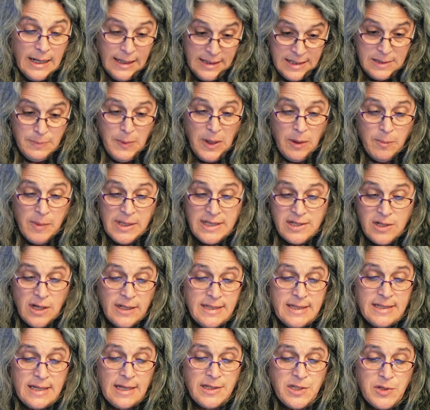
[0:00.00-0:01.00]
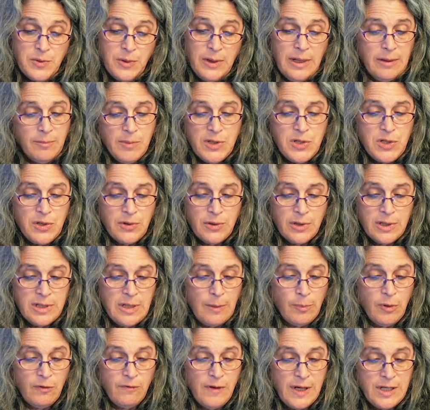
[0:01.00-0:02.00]
Experiments on sensory and maternal
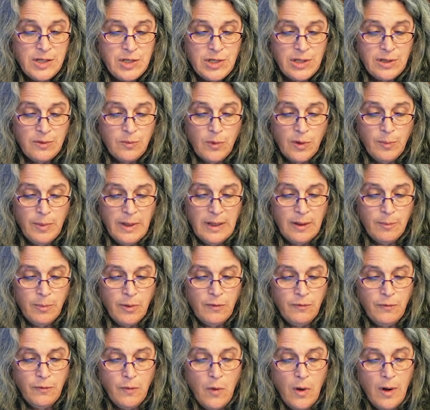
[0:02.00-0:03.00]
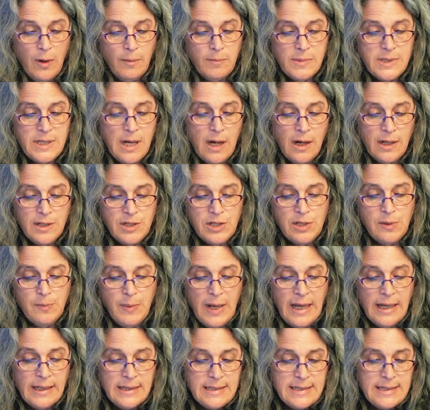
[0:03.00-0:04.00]
deprivation were being performed on
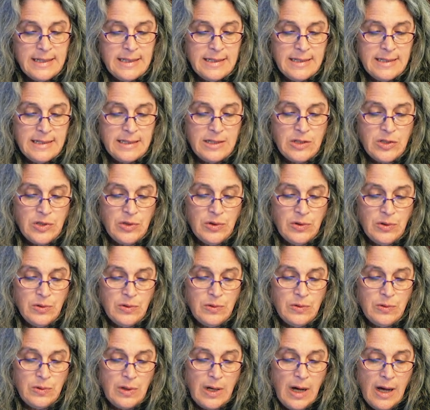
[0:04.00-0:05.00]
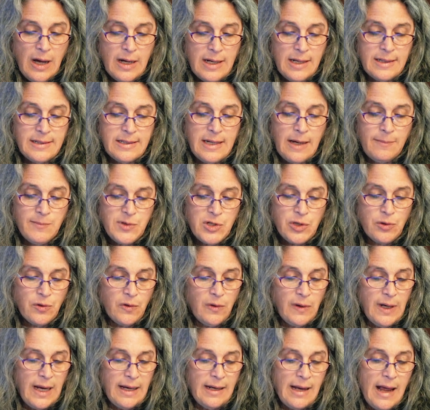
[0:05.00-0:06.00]
chimpanzees to attempt to
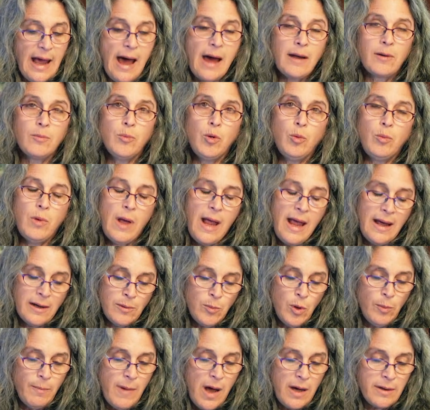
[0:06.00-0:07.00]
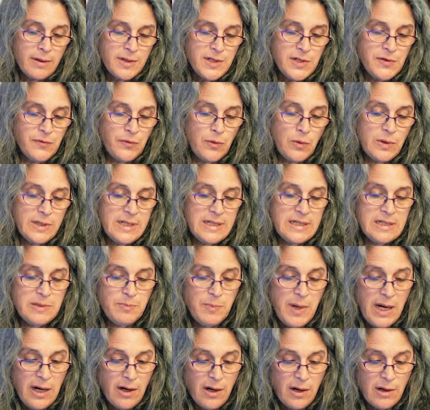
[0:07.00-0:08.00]
create animal models for
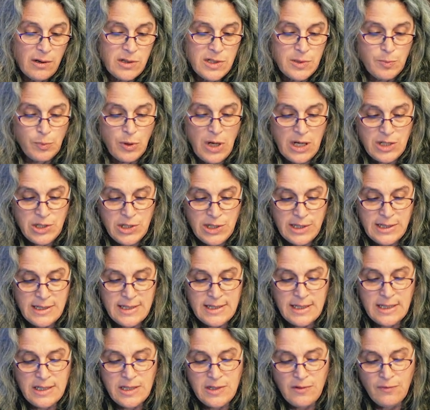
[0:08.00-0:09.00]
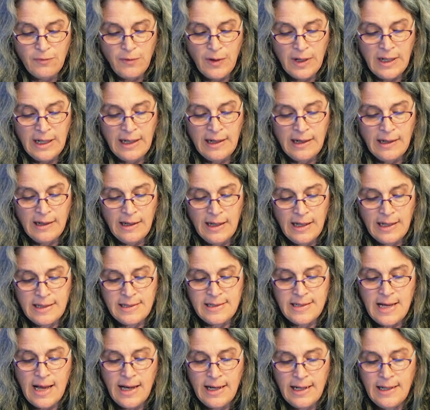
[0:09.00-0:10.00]
despair, depression, schizophrenia,
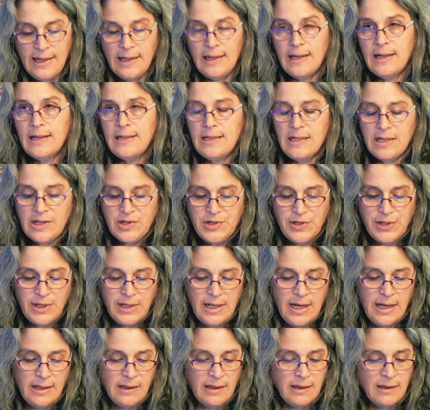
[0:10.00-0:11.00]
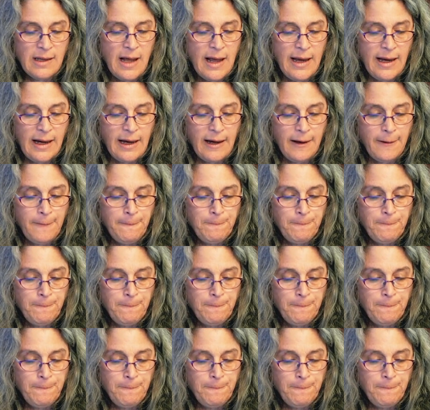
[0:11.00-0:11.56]
anxiety, addiction, and the like.